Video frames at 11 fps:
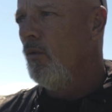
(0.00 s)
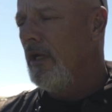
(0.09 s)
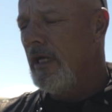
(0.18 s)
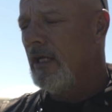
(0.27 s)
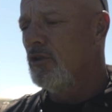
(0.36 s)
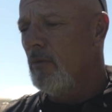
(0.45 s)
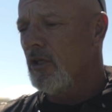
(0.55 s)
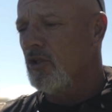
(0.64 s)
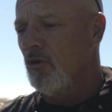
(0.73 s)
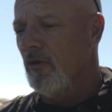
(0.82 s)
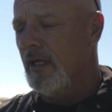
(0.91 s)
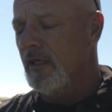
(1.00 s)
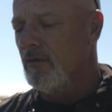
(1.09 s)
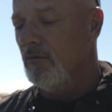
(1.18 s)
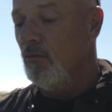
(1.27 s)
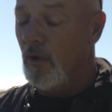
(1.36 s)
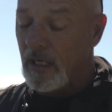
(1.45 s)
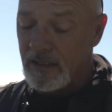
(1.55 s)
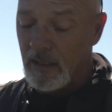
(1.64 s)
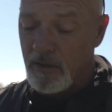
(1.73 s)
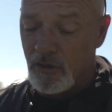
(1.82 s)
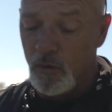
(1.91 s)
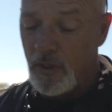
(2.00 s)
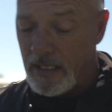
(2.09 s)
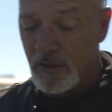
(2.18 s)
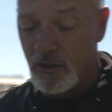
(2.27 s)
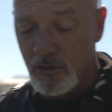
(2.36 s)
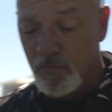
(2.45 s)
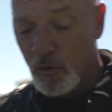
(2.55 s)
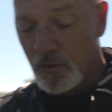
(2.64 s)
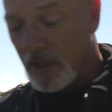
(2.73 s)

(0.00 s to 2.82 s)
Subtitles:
We had to make sure that, when I say make sure, we had to support the